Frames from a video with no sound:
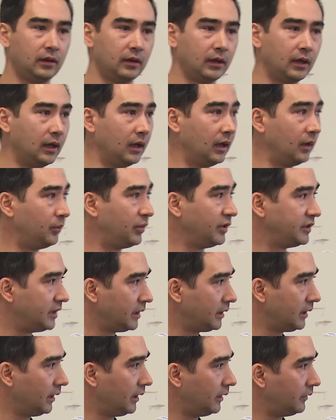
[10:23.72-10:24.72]

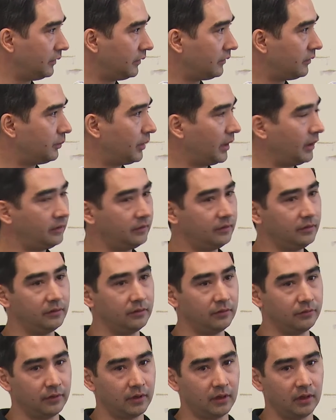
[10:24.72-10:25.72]
particularly as this space is
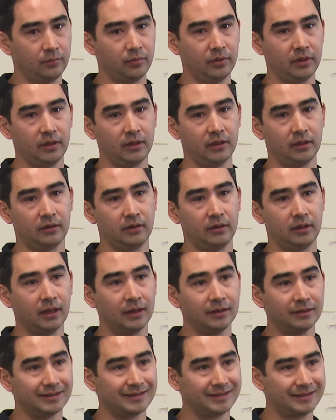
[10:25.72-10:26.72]
developing and the
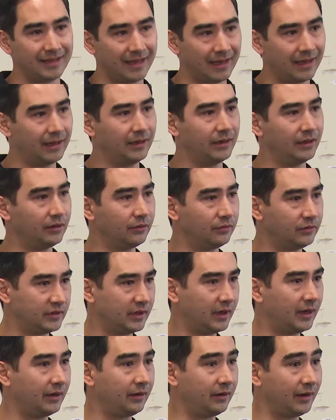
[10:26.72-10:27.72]
understanding of
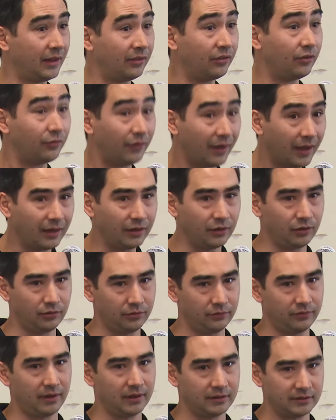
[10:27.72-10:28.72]
data and the value
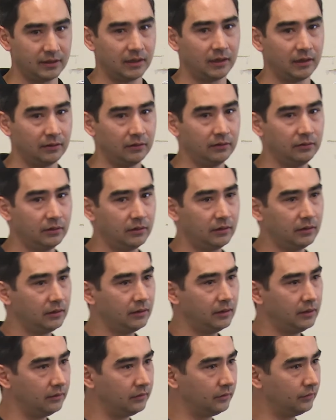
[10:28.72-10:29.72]
of that data
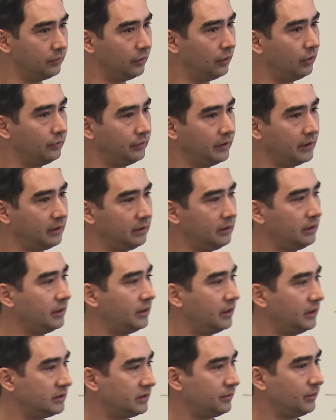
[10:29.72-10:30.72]
is evolving, you
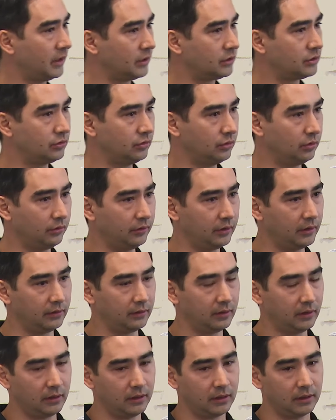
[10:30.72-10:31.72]
need to make sure that
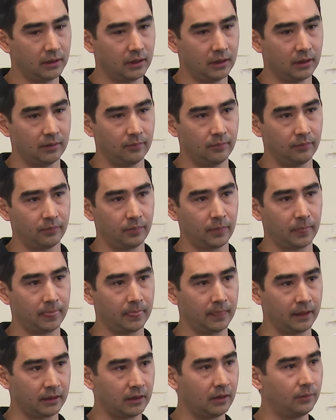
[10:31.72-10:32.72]

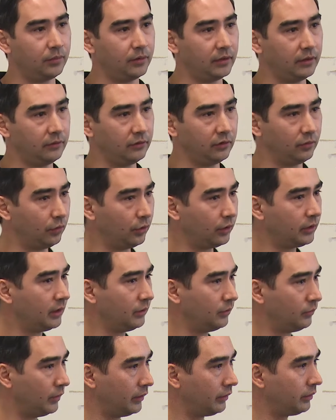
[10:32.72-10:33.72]
the companies you're
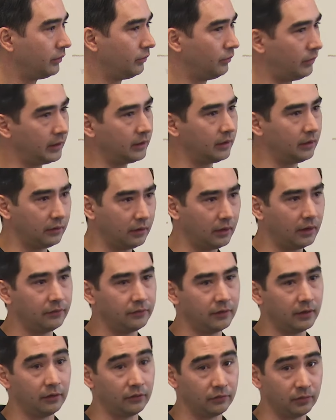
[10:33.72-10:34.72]
working with recognise
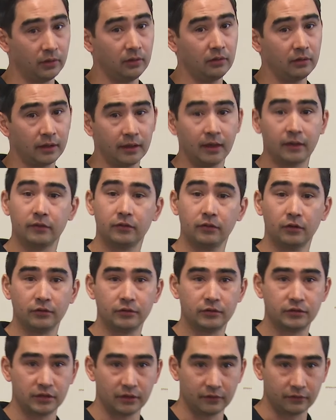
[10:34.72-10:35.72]
that as well. And that's
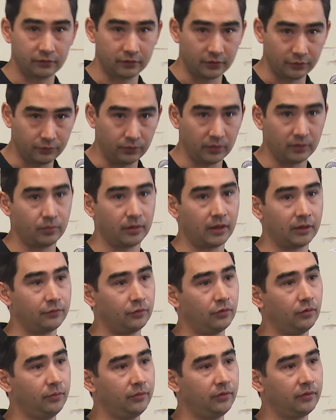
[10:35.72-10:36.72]
not just software
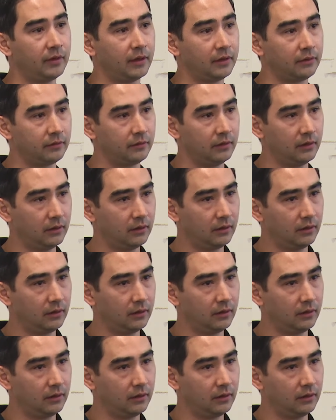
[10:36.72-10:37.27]
platforms, that's